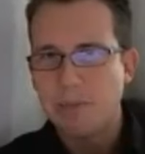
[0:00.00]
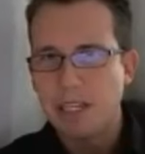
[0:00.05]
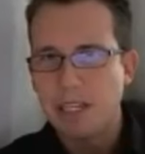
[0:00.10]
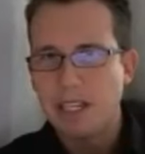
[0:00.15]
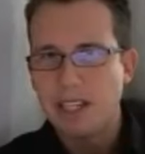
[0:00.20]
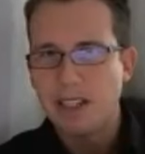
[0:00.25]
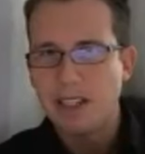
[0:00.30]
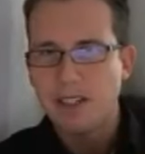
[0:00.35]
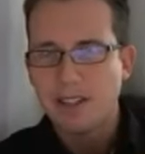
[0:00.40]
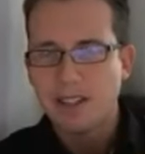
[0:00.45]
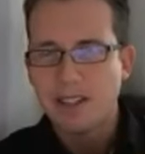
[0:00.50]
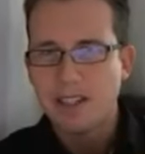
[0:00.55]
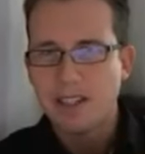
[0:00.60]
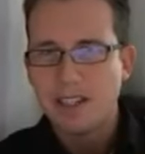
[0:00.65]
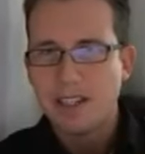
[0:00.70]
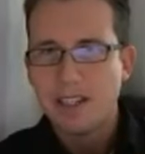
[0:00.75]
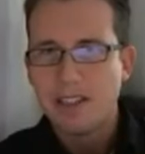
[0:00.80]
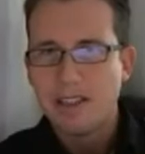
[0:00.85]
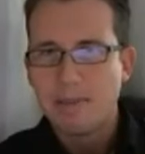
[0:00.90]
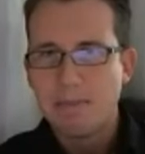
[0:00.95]
me or
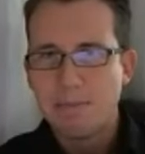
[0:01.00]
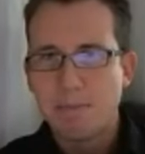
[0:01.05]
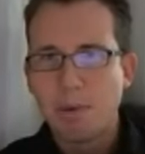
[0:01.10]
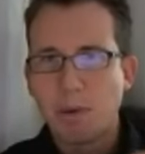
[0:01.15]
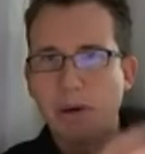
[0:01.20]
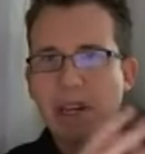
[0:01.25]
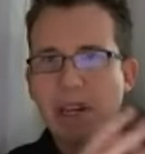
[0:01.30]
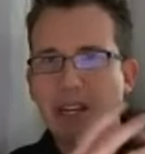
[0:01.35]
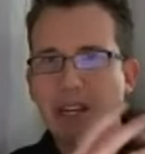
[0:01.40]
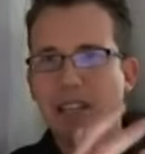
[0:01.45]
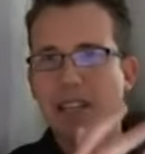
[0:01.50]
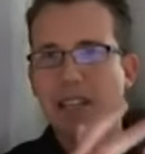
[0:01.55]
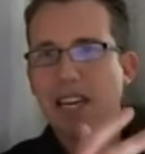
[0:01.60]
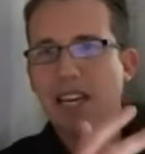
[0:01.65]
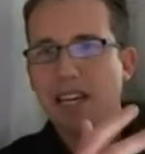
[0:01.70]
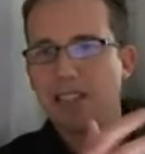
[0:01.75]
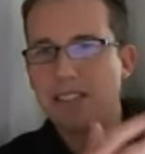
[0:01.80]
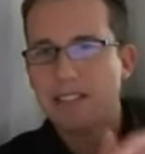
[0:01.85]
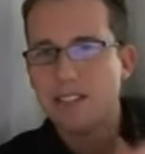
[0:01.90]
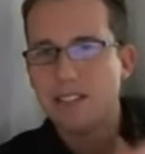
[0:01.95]
boil the
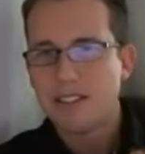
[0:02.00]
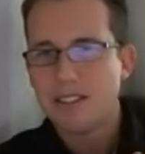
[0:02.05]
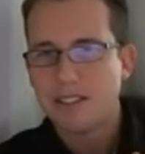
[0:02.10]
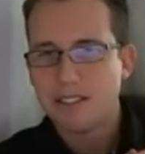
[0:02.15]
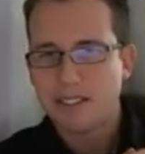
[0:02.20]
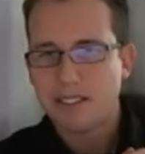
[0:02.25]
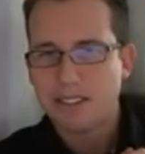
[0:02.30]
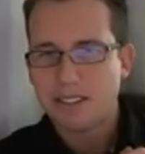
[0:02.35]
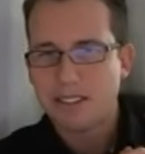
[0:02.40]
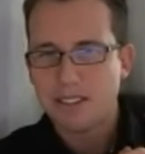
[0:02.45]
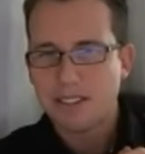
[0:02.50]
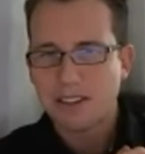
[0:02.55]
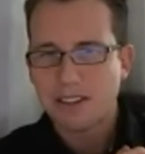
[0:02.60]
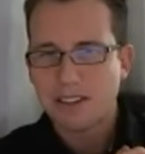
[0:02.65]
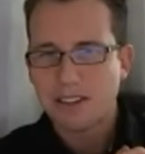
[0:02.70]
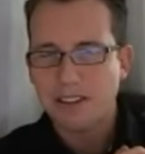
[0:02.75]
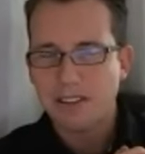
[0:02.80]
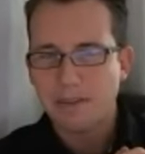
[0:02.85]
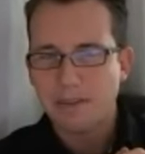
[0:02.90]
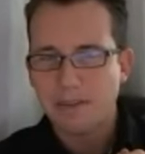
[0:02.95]
essence of
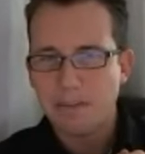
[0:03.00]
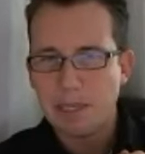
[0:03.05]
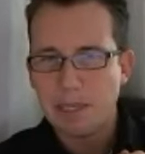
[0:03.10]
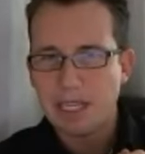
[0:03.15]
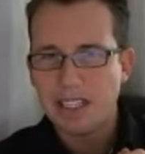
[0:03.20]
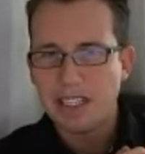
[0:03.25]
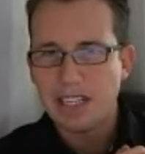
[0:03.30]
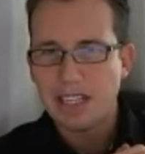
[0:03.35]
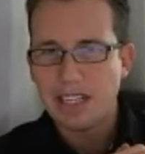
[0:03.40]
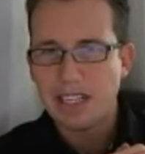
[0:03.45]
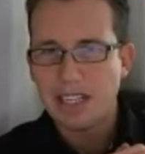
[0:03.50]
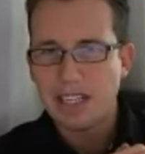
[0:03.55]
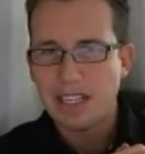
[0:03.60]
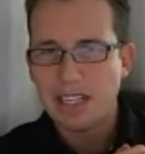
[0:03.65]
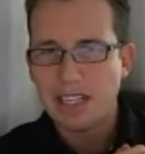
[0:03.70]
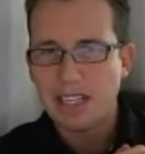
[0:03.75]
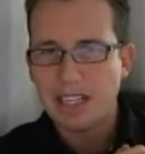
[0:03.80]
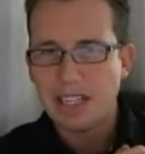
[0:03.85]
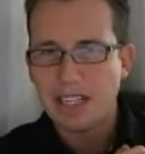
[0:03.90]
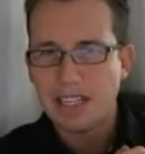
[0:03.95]
me down
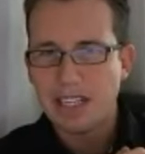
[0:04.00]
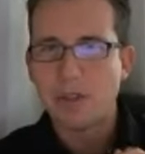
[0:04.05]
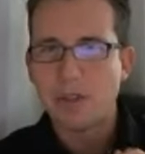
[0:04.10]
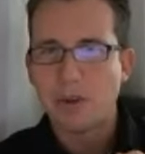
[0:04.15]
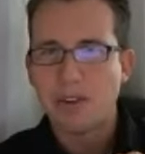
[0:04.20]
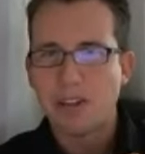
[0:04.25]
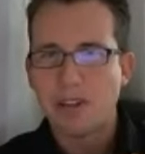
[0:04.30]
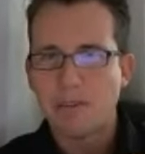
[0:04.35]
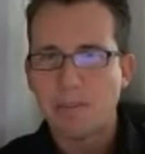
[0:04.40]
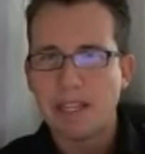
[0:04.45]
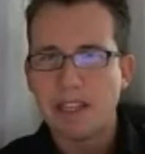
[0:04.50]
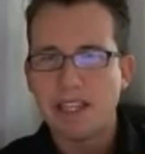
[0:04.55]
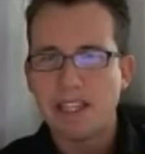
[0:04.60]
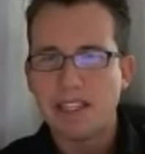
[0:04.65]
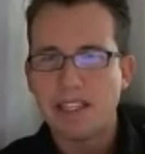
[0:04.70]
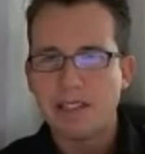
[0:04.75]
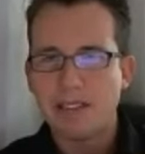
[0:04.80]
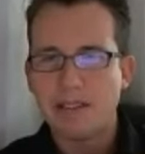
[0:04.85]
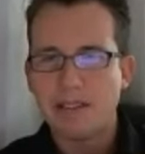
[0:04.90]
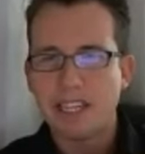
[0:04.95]
into one short little
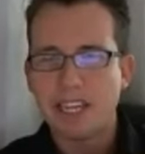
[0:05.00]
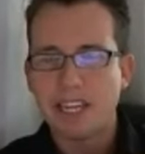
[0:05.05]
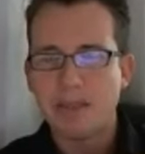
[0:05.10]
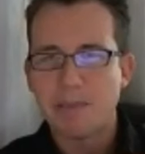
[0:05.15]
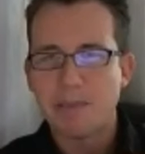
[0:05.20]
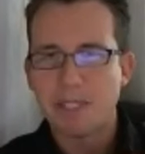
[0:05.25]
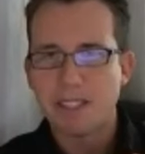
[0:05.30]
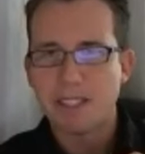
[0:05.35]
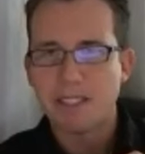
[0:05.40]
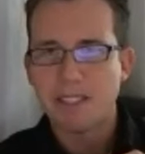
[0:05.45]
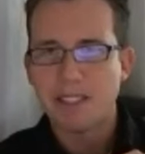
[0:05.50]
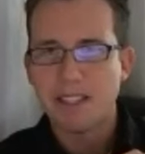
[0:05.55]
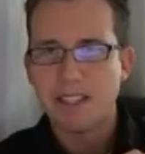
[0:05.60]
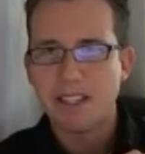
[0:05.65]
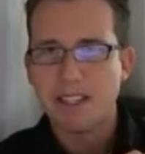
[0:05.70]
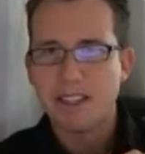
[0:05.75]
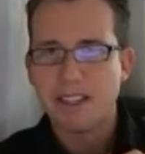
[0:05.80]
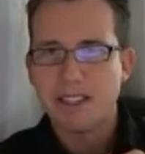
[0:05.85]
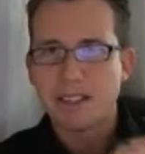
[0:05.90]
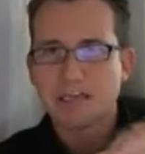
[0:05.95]
pithy
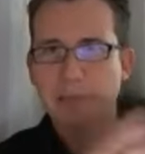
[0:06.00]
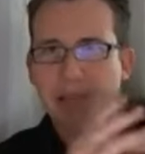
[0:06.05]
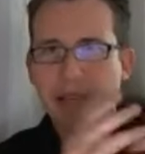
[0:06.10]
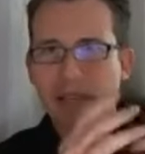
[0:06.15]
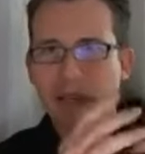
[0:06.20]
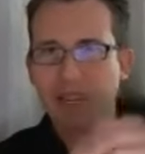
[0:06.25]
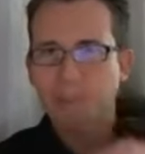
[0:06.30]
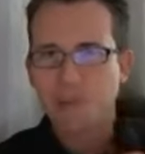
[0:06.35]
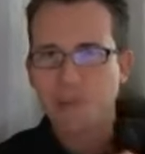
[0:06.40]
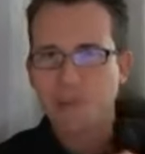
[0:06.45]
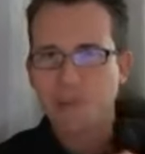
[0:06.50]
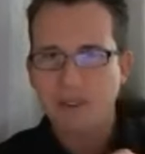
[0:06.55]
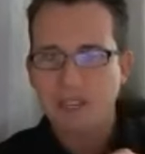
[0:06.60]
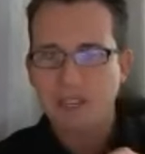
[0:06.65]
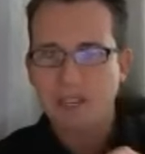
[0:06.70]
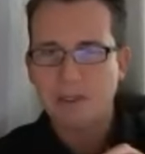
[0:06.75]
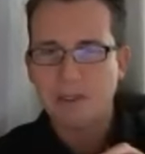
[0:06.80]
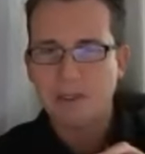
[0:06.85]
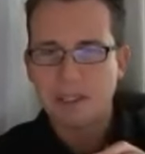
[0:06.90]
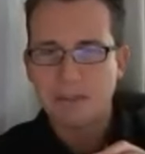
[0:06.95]
statement, no matter
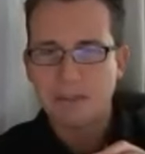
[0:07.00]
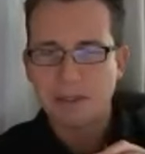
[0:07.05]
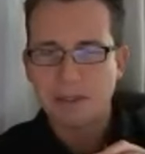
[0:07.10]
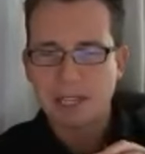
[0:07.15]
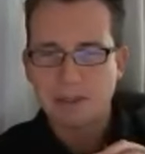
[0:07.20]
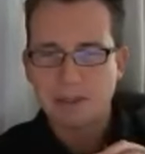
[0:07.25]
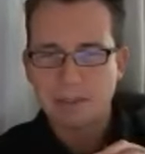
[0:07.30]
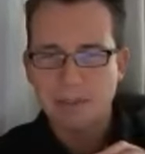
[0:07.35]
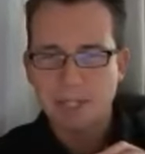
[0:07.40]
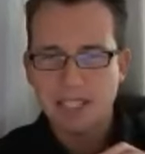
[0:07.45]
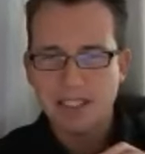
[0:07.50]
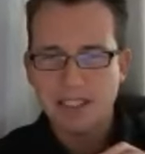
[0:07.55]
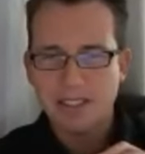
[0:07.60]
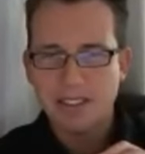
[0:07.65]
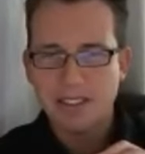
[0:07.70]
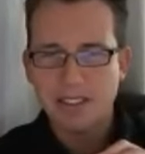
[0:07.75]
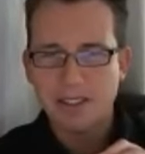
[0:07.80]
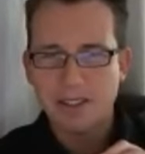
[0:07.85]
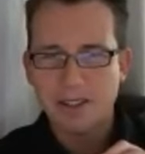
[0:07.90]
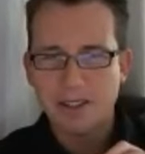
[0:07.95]
how clever it might
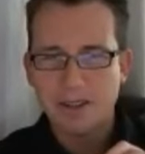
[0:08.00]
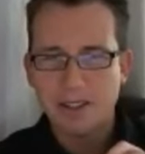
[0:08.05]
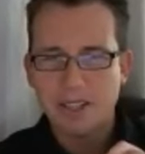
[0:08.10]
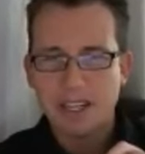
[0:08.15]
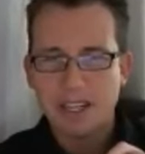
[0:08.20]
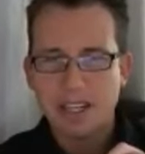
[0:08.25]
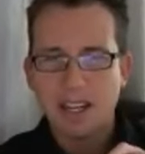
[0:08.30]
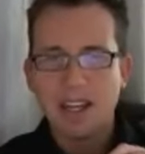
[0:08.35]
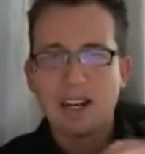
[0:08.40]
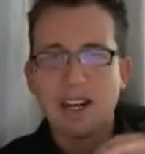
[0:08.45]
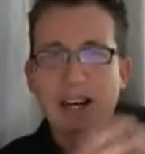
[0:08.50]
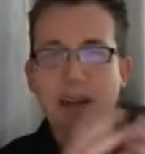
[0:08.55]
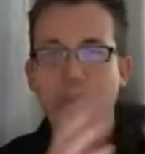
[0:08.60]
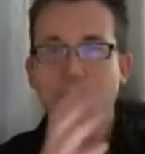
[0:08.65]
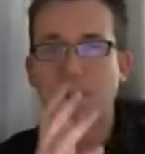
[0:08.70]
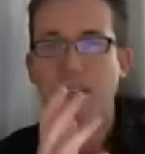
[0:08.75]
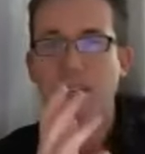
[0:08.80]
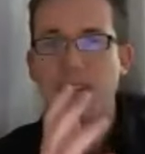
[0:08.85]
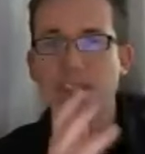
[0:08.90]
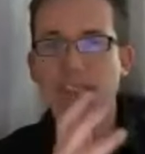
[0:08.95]
be. So
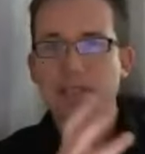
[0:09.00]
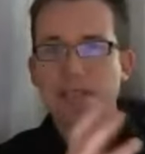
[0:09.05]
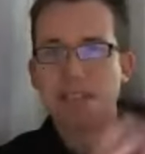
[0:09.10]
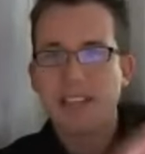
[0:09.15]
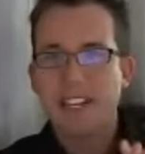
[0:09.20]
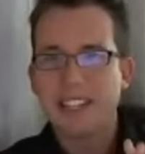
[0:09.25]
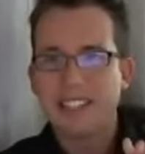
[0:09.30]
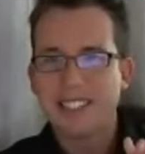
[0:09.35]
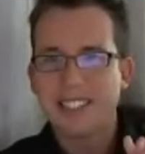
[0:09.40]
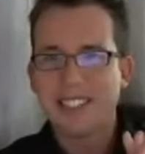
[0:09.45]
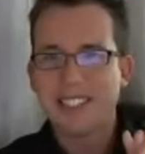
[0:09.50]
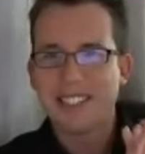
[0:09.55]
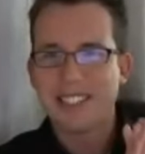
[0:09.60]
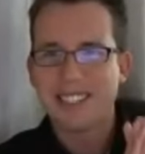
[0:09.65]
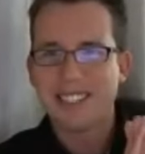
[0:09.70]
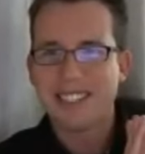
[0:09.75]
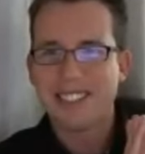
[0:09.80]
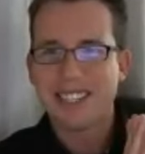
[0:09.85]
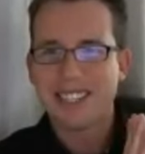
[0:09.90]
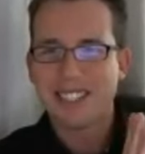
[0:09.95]
I want
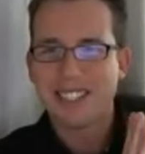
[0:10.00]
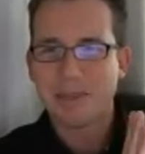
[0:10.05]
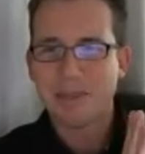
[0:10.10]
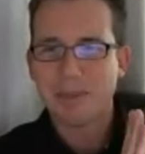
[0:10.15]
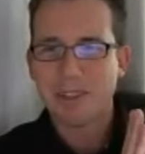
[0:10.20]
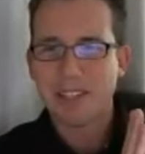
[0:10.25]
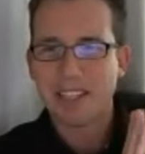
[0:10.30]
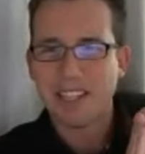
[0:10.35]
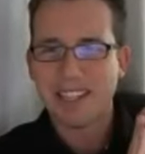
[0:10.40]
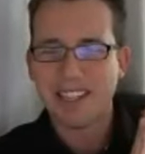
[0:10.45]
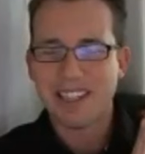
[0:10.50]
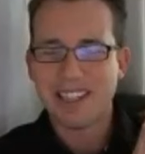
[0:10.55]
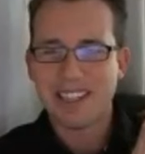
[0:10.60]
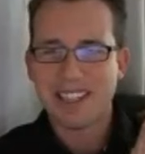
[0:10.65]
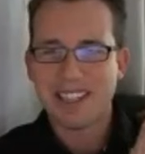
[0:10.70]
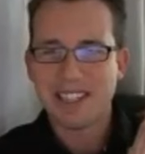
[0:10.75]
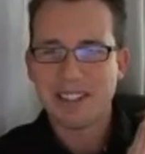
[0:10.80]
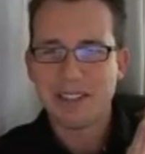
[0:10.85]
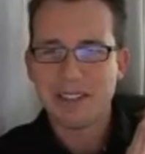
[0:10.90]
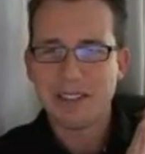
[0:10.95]
Alexia to say something.
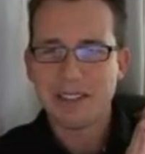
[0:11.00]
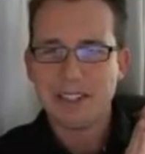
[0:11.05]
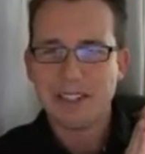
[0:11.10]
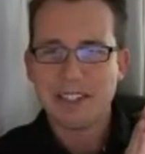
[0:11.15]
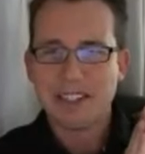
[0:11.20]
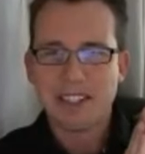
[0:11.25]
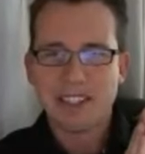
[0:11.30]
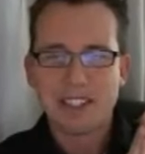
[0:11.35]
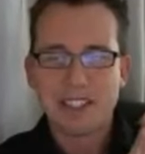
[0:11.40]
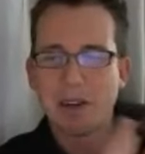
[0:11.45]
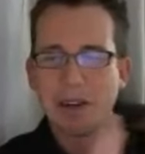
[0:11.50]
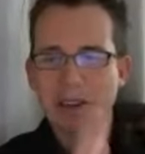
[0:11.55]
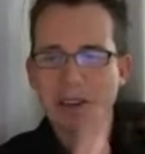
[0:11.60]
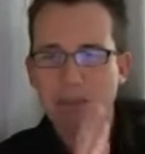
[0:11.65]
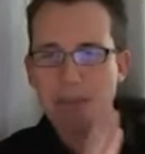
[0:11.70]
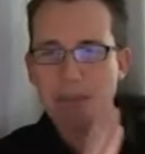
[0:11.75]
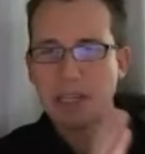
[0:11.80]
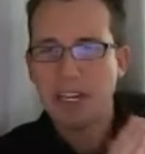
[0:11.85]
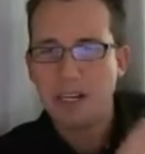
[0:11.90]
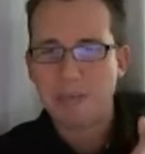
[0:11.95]
You don't have
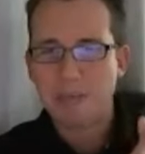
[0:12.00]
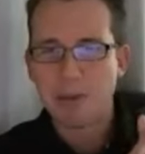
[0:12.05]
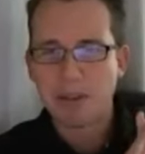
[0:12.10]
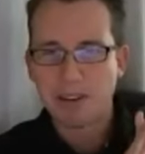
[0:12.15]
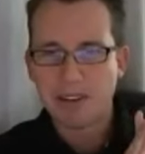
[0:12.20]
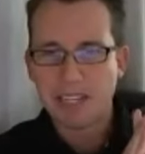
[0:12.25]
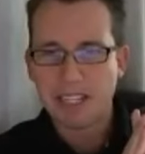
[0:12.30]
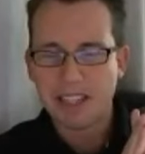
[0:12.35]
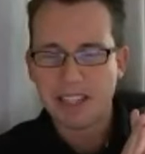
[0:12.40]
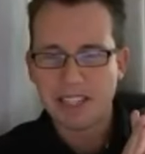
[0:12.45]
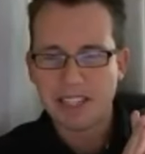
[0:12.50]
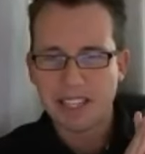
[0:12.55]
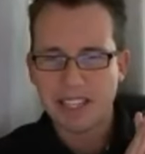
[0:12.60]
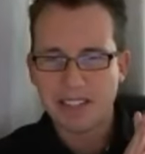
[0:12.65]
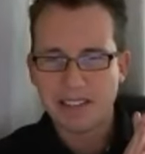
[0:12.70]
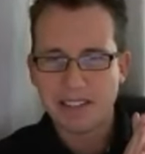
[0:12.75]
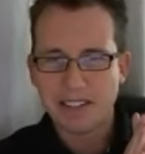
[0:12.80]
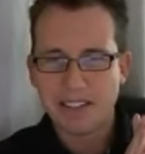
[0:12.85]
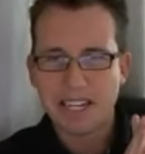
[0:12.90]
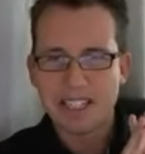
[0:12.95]
to be humble or
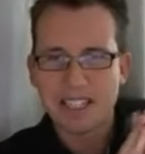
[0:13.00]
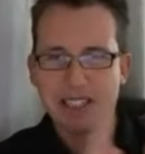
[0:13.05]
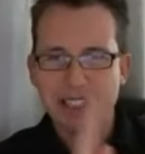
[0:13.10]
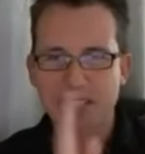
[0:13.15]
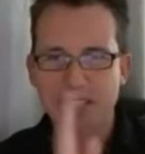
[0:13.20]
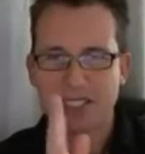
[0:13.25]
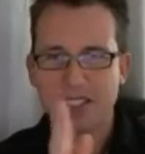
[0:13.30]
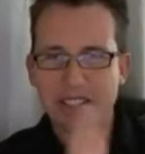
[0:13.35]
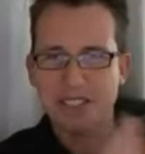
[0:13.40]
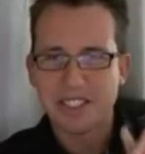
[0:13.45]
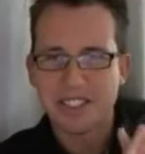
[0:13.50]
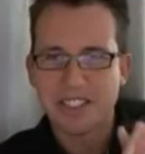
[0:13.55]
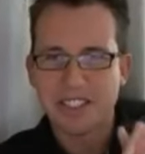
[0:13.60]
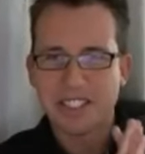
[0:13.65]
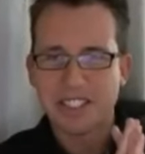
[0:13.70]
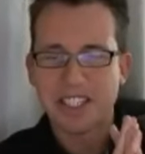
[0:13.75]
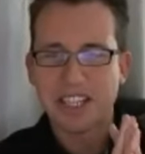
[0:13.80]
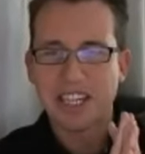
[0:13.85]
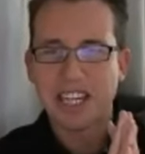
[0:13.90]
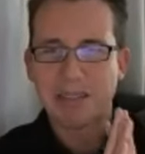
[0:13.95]
anything, Alexia. Just let
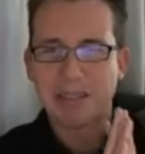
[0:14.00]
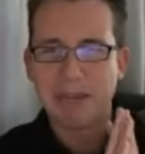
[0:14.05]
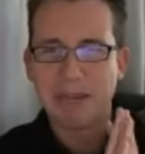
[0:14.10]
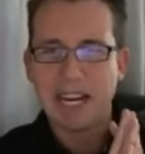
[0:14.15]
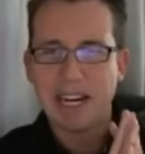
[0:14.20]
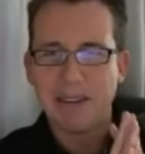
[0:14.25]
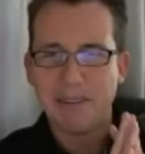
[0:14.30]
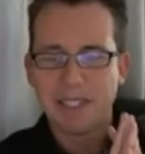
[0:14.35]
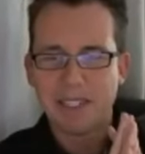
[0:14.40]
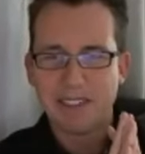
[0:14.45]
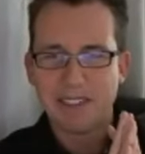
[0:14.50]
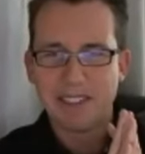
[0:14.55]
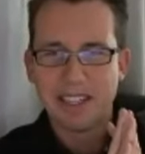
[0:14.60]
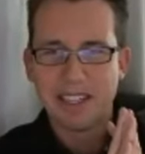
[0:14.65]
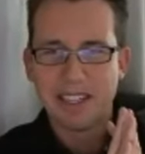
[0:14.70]
them have it.